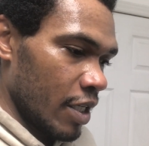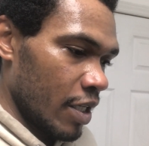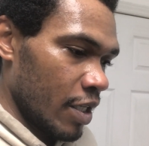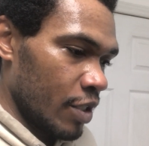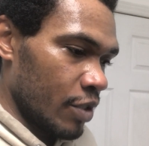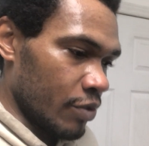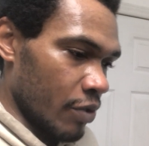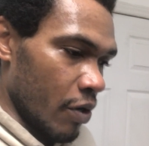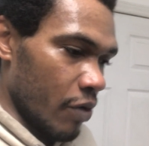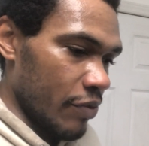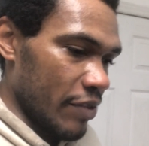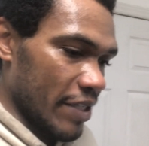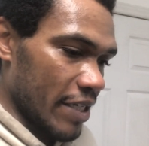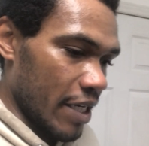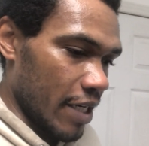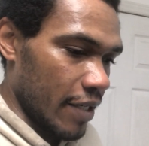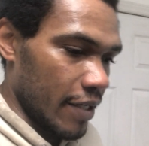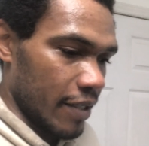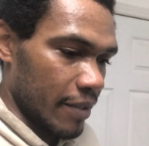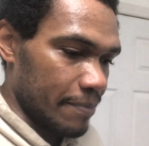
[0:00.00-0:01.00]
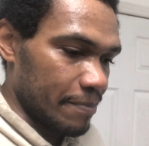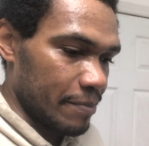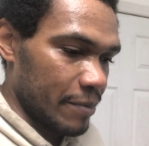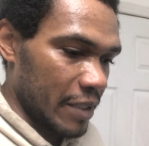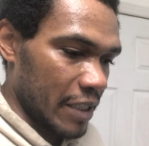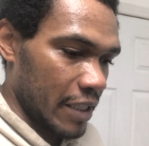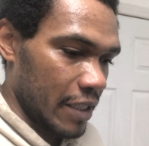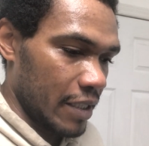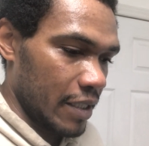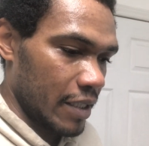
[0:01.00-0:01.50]
growth comes
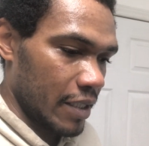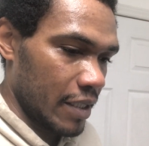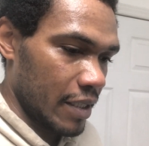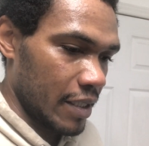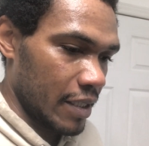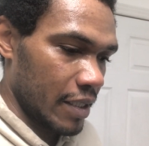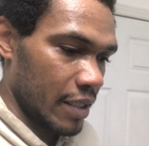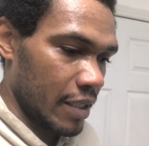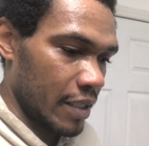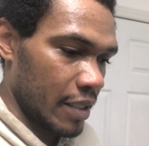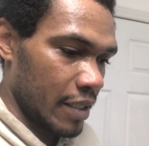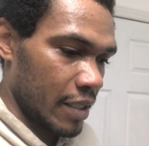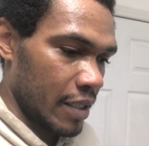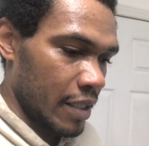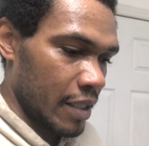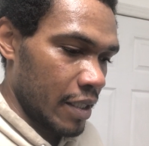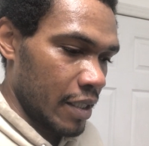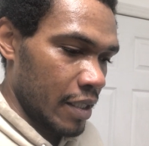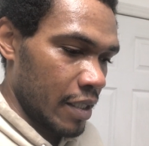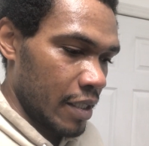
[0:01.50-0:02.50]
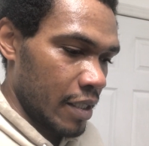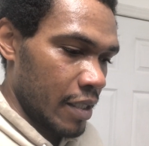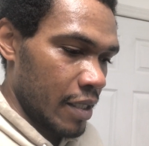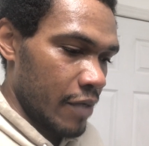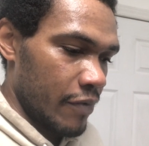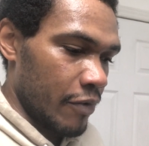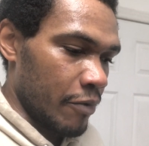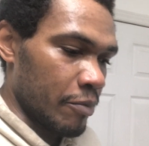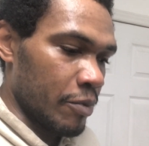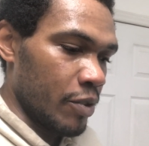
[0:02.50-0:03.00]

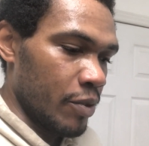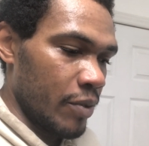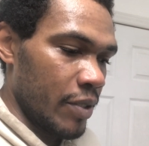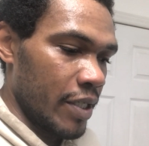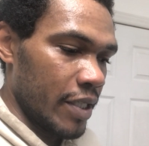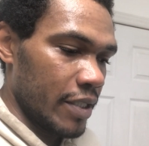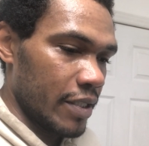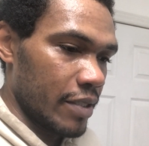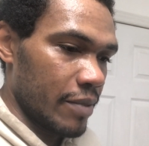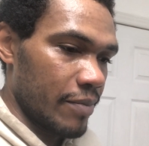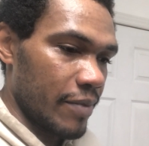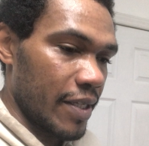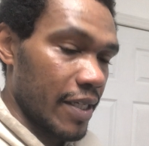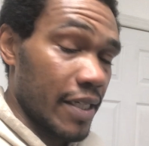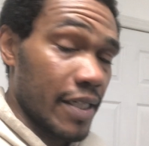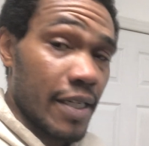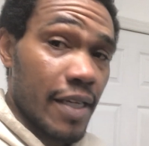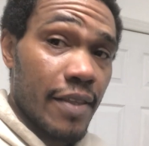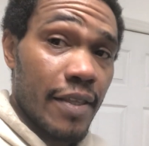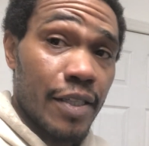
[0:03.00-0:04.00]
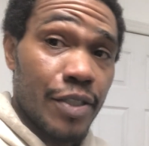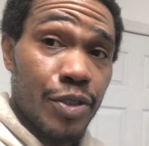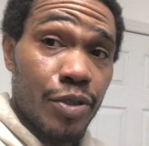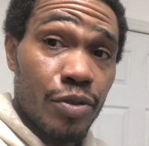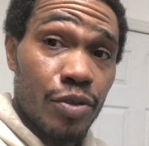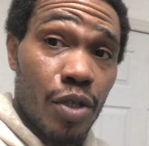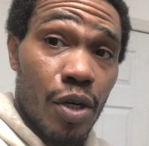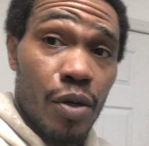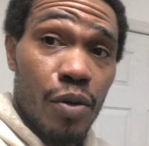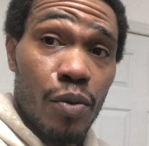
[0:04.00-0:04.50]
from doing something that you
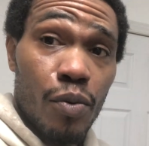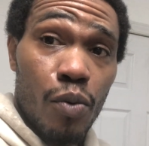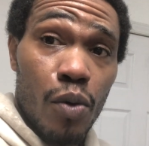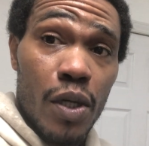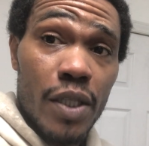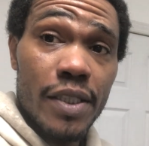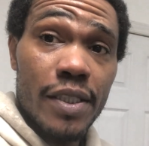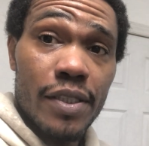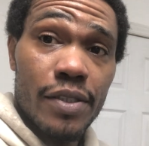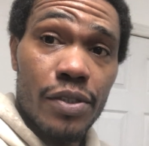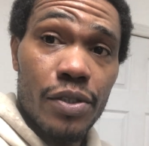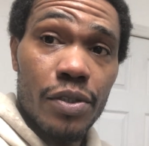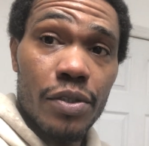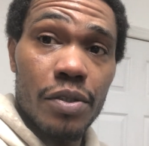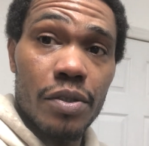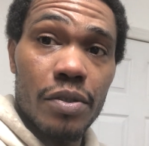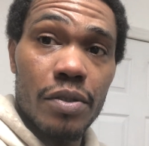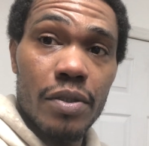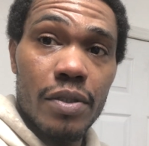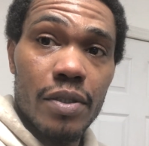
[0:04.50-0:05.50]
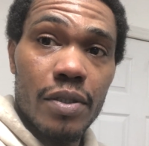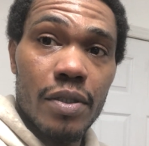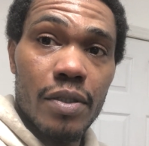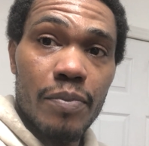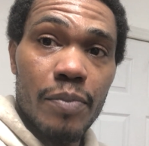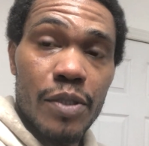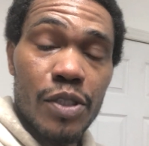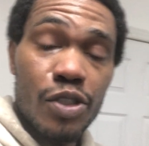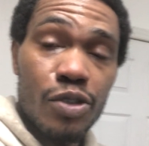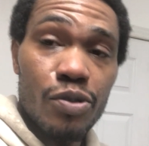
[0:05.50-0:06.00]
don't want to do,
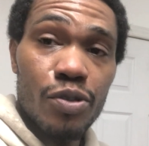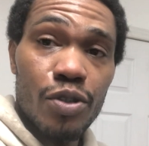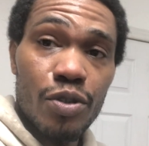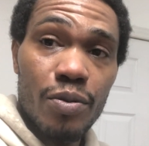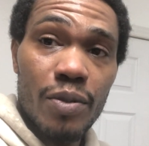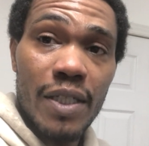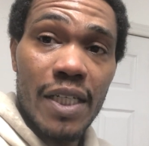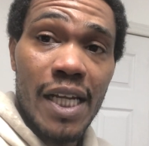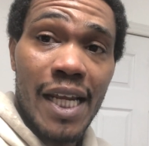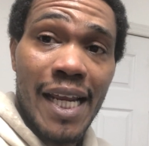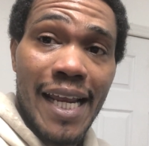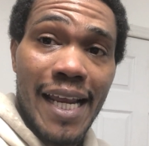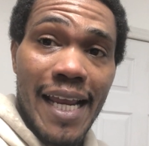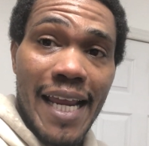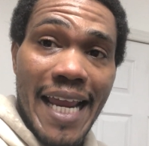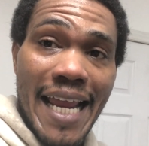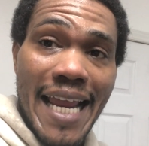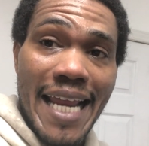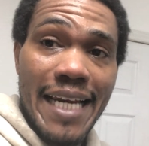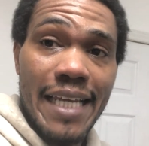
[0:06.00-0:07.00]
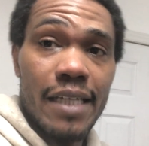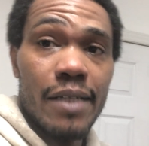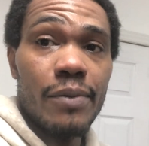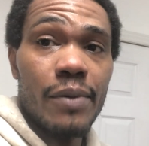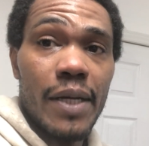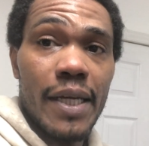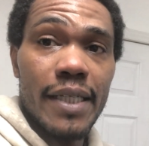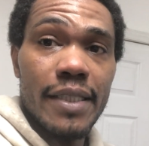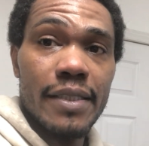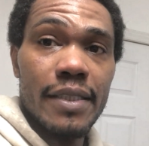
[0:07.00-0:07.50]
but you do it
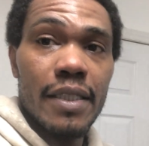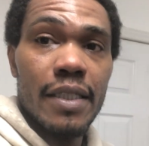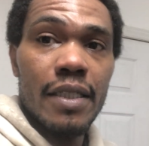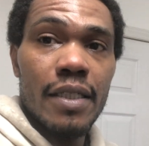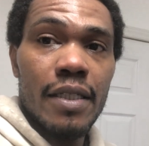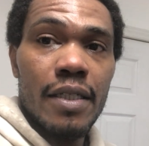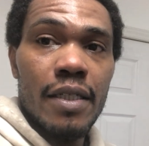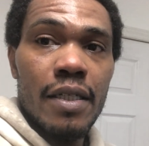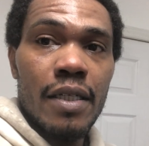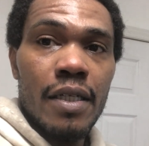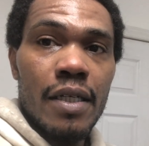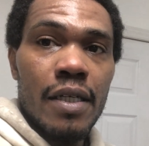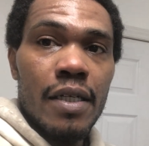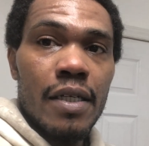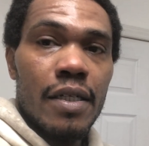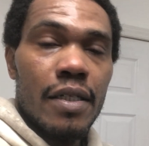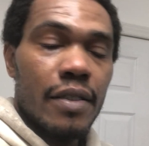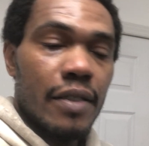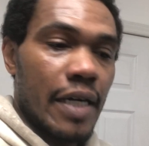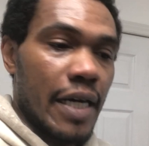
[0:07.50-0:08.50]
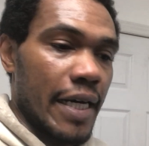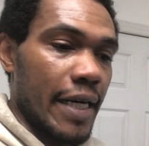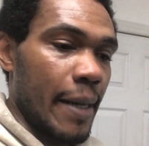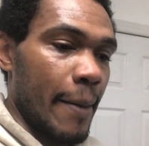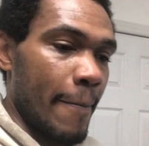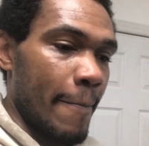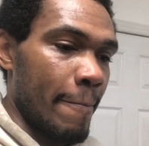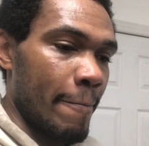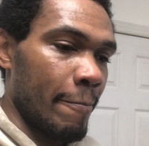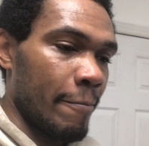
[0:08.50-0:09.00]
anyways, right?
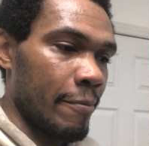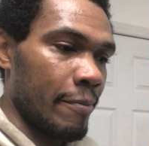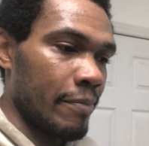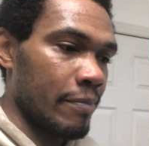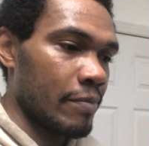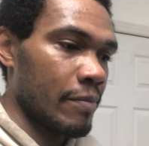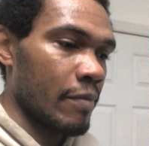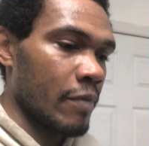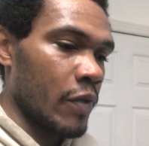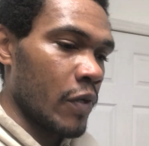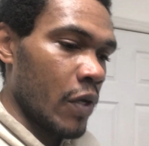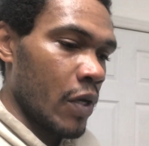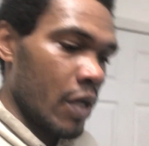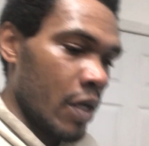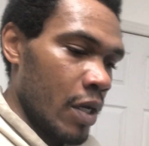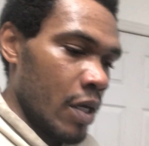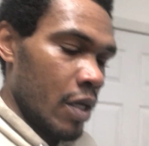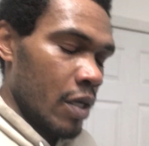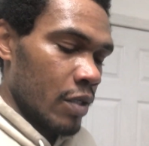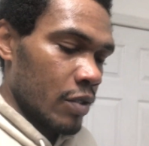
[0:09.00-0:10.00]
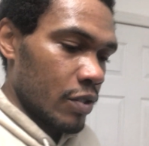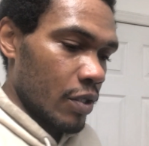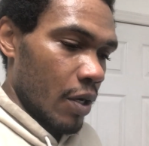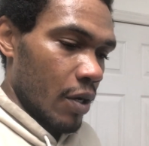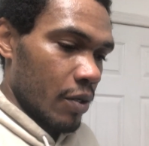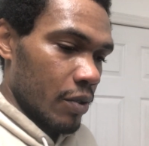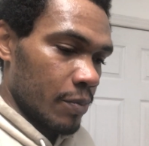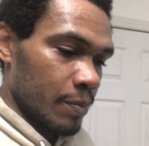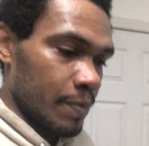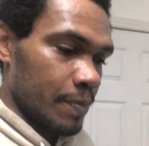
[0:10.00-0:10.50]

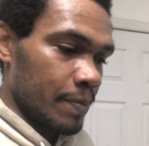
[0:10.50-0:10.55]
So,